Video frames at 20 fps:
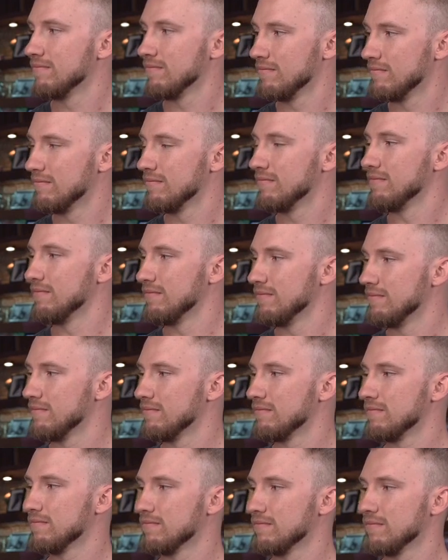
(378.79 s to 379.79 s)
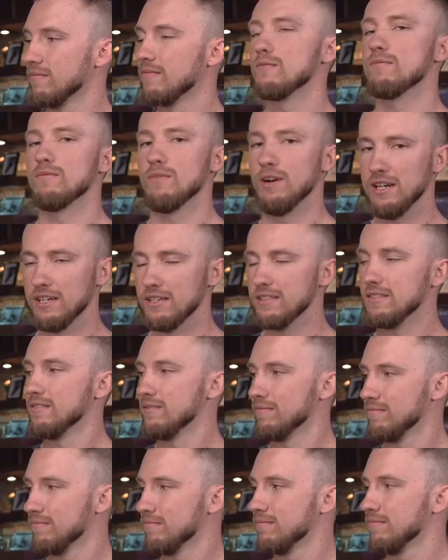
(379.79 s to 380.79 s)

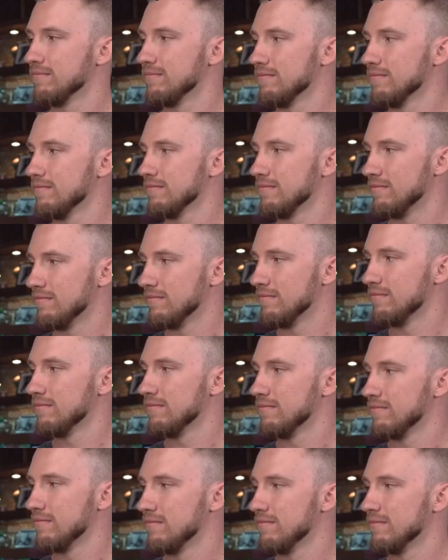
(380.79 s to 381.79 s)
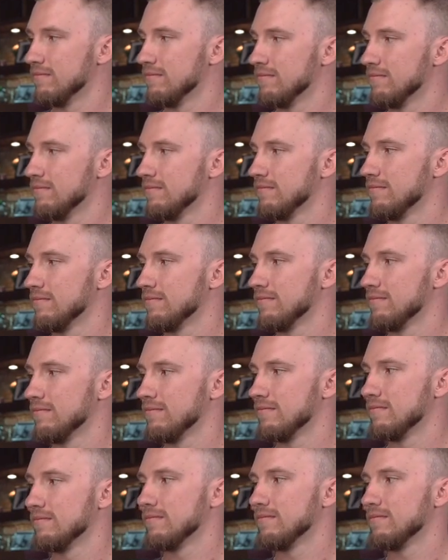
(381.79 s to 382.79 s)

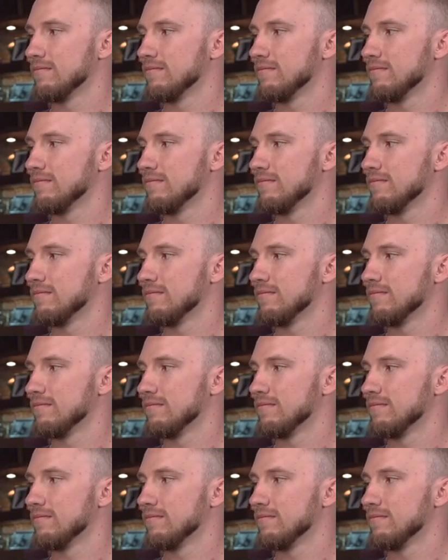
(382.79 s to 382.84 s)
The person shown says nothing.